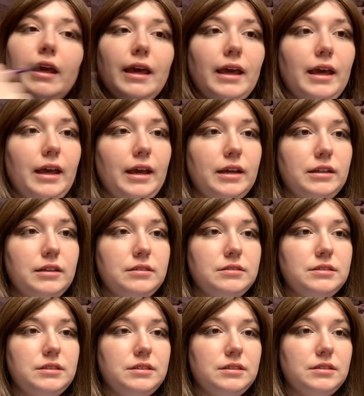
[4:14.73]

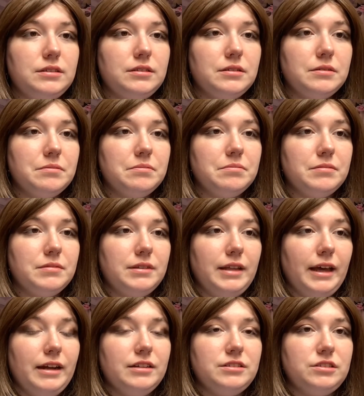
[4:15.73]
And
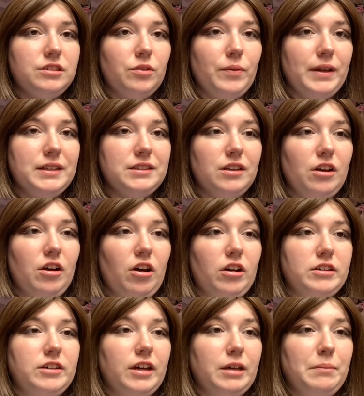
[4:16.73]
that is the Riza
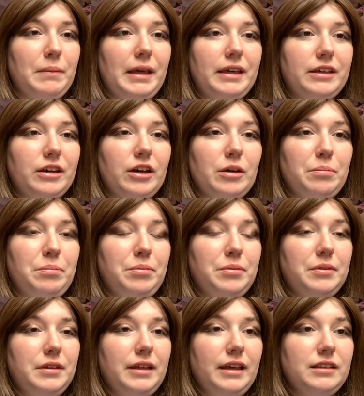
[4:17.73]
Hawkeye makeup,
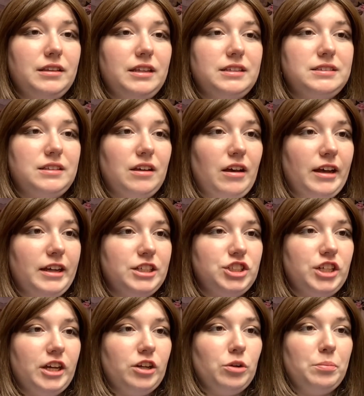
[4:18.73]
at least the
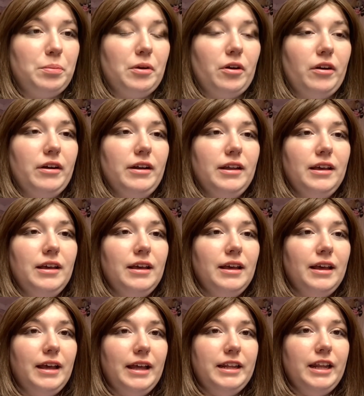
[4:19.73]
eyeshadow part.
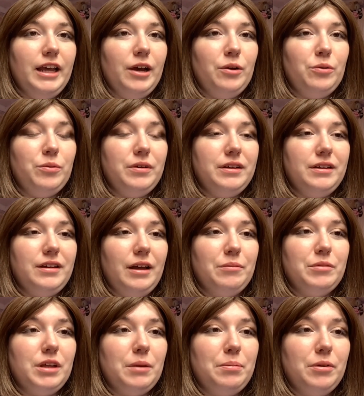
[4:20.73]
And now I'm
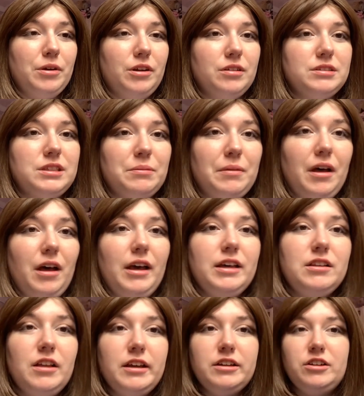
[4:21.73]
going to put on some
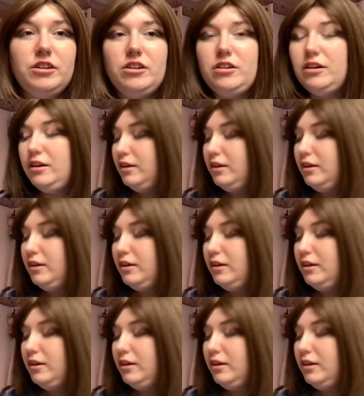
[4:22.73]
eyeliner.